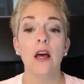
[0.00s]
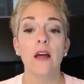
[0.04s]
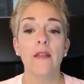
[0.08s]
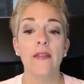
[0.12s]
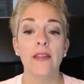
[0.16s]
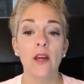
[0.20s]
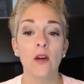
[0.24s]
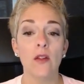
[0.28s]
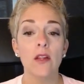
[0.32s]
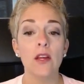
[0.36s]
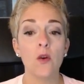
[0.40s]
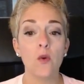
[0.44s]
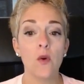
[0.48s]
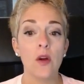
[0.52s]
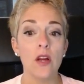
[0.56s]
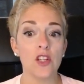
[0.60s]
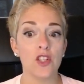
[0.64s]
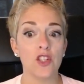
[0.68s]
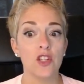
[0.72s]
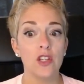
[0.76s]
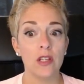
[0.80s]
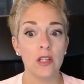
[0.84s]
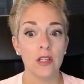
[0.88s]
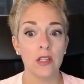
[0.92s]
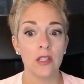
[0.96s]
The only
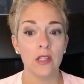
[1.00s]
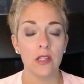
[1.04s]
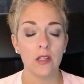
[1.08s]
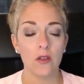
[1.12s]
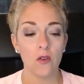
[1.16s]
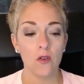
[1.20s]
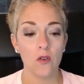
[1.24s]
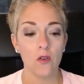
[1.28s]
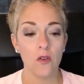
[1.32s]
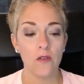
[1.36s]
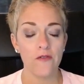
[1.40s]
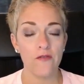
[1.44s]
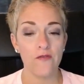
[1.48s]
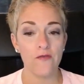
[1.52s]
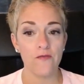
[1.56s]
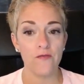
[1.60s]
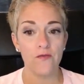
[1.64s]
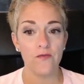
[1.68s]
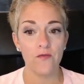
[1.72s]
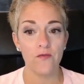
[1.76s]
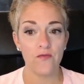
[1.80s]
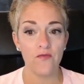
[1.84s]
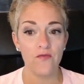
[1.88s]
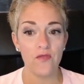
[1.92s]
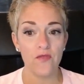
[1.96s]
questions or
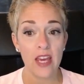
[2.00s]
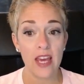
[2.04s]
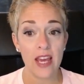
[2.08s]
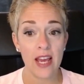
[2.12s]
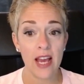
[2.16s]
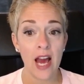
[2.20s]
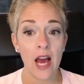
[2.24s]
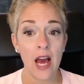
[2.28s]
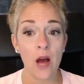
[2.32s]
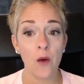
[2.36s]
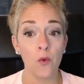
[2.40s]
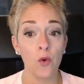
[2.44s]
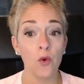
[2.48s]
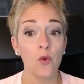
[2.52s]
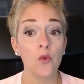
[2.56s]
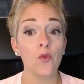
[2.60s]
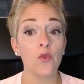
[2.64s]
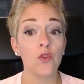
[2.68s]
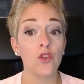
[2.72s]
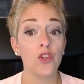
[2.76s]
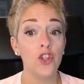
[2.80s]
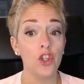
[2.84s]
thing I will